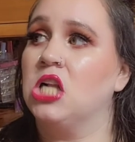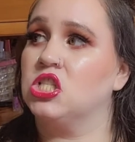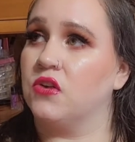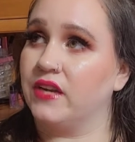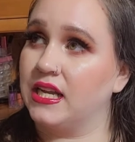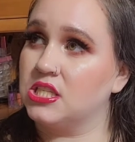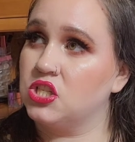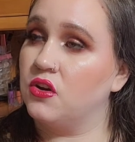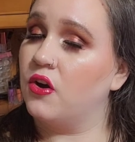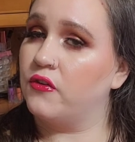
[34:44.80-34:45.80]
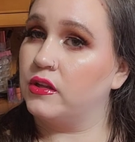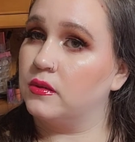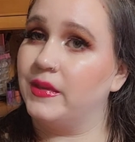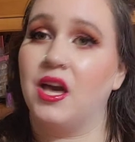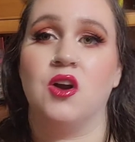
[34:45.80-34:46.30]
Don't forget to
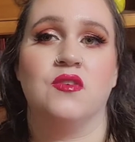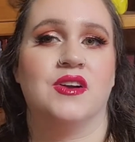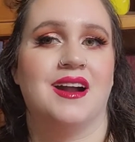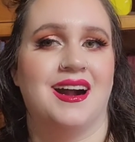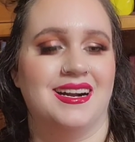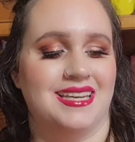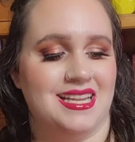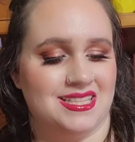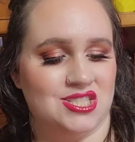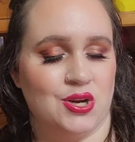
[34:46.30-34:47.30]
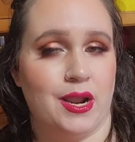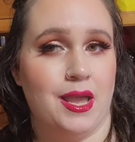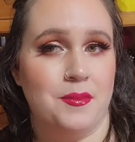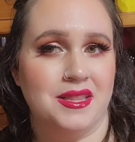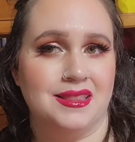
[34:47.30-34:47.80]
follow me over on
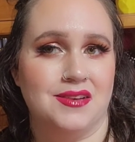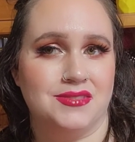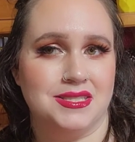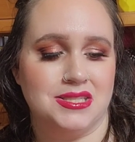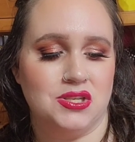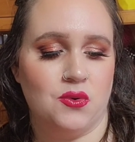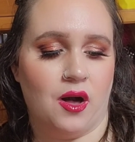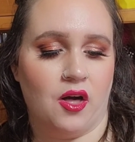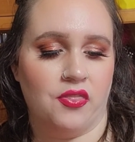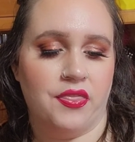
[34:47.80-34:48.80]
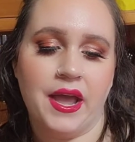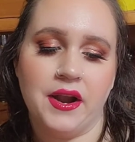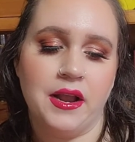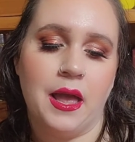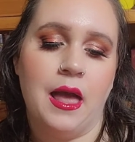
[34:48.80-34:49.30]
Instagram. Love to see you all
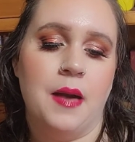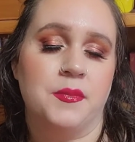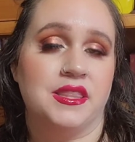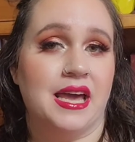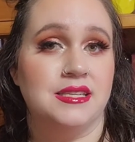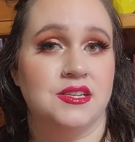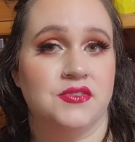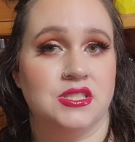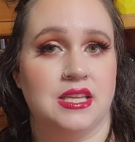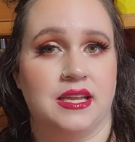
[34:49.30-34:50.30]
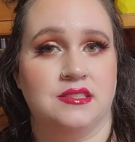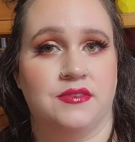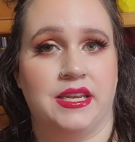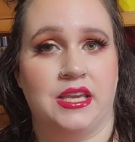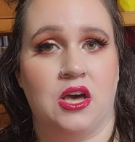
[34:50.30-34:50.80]
there. But that is it for today's
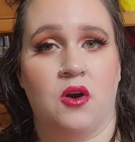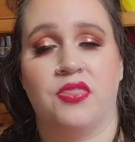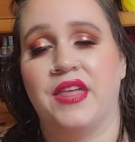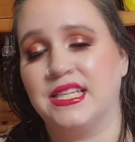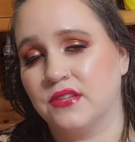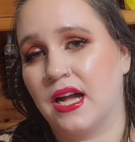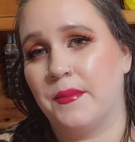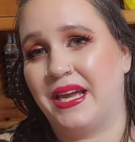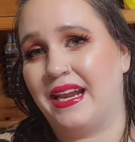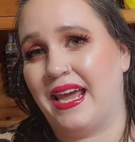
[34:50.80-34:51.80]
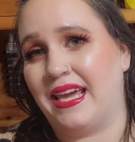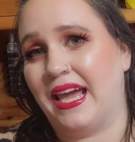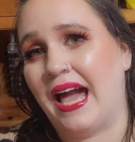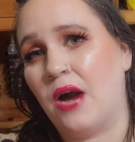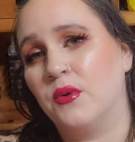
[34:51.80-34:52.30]
video. Thanks for coming and hanging
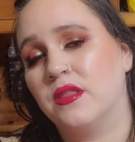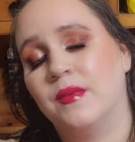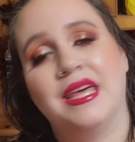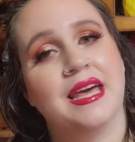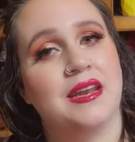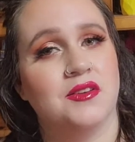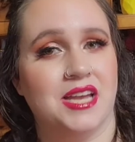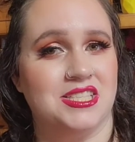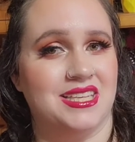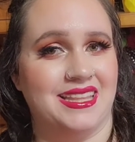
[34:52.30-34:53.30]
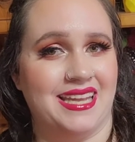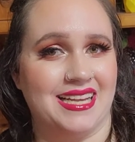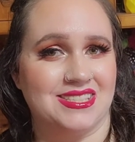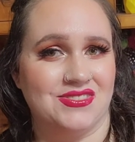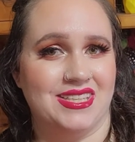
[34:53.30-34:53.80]
out with me, and I'll catch you in the
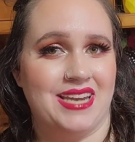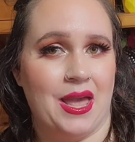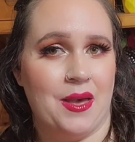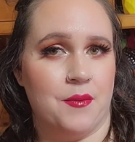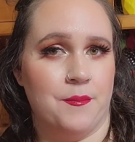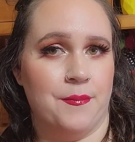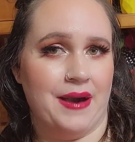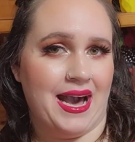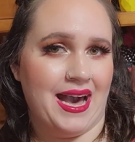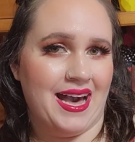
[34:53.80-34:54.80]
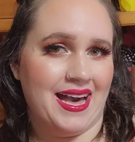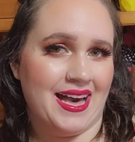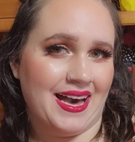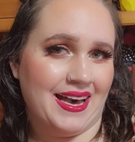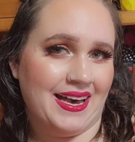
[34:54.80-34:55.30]
next one. Bye!